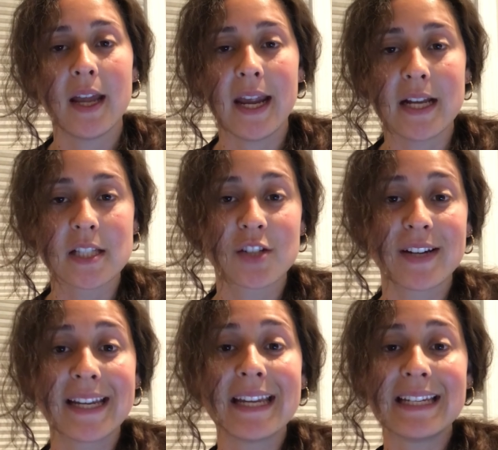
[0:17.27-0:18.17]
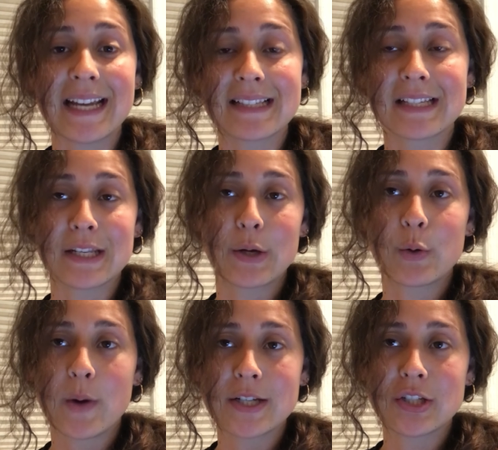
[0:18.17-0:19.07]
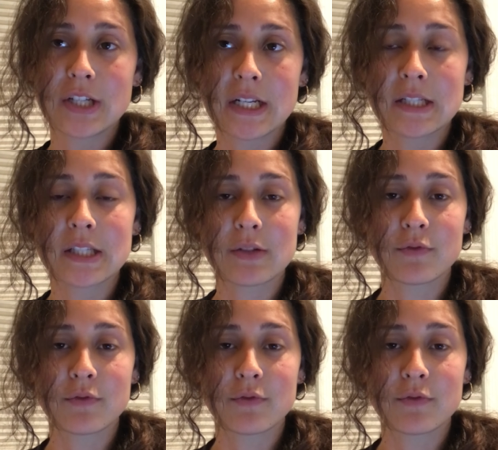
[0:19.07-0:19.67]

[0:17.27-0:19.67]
answering yes and no questions,